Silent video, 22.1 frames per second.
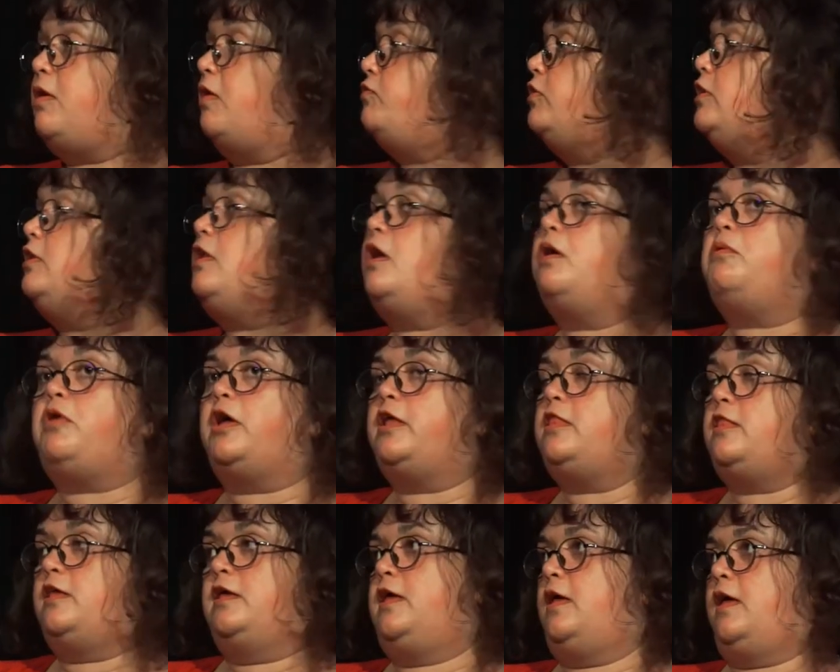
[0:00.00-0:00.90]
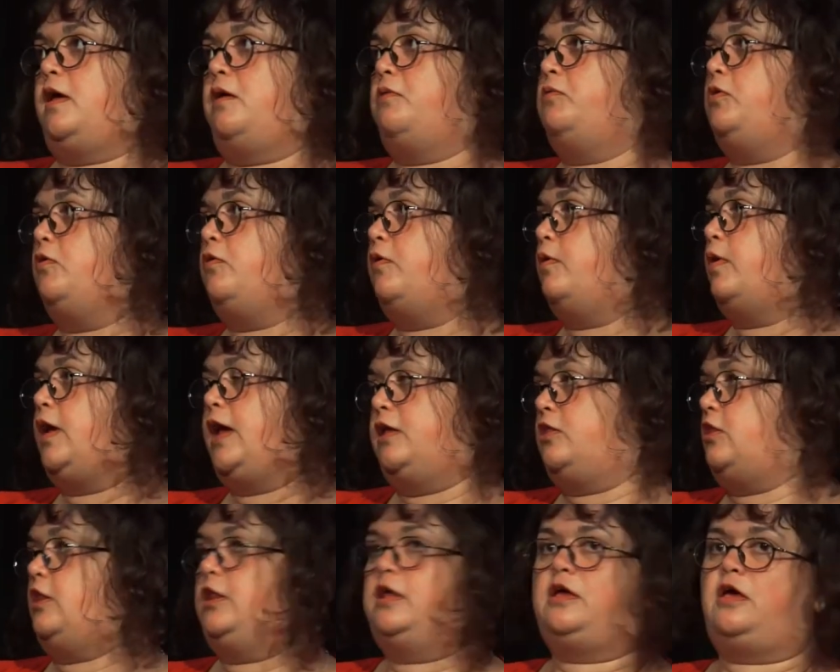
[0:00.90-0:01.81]
have no idea how you're
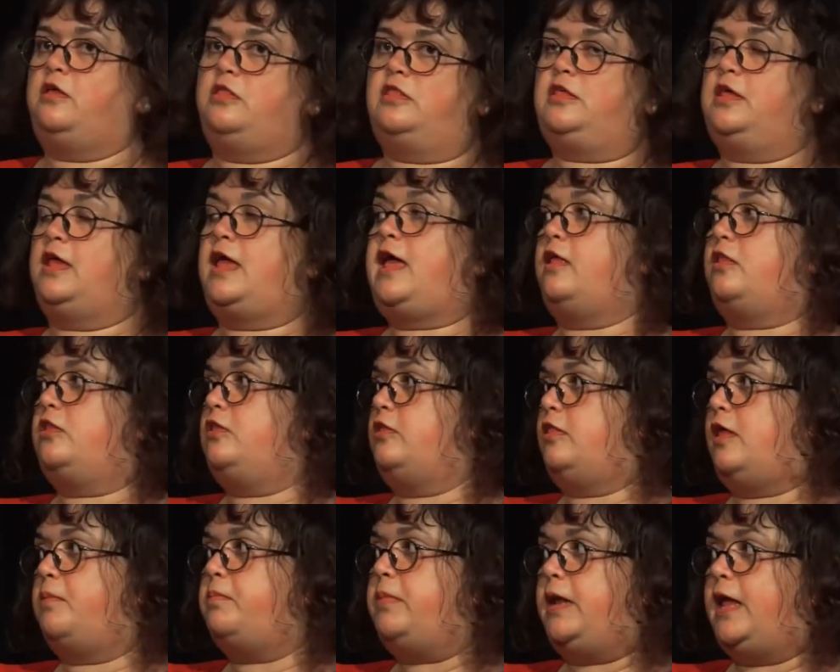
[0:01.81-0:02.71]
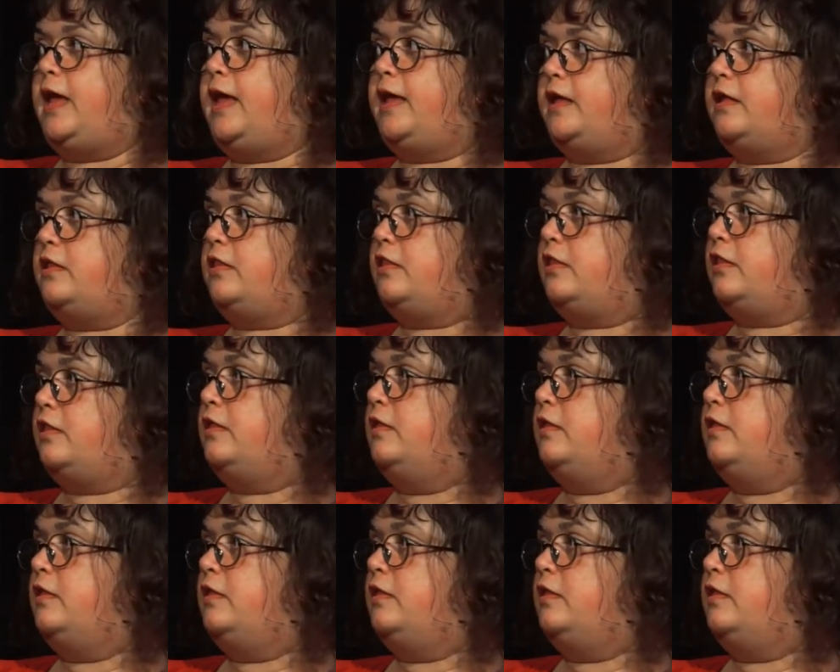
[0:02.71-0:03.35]
actually going to get to that place